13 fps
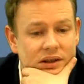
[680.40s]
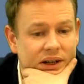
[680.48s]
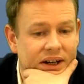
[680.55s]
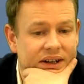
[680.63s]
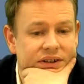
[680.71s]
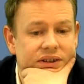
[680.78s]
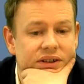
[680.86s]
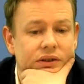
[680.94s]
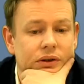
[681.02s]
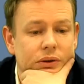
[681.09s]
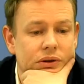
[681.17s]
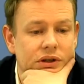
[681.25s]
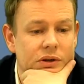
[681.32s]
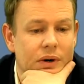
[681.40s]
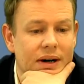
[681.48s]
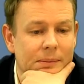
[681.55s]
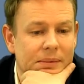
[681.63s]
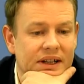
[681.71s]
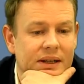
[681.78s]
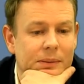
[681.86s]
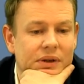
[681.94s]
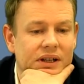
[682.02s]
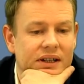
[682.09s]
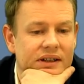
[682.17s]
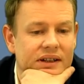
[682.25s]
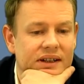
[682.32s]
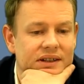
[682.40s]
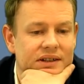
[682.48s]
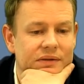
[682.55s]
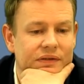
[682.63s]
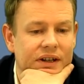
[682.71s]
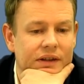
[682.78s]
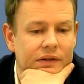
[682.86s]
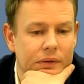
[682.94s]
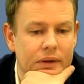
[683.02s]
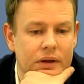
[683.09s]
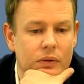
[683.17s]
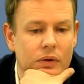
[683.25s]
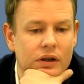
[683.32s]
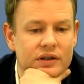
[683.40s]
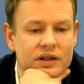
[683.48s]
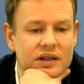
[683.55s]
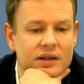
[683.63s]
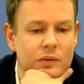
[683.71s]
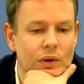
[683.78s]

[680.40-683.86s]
castles or rook d1, black can play knight d5 with equality.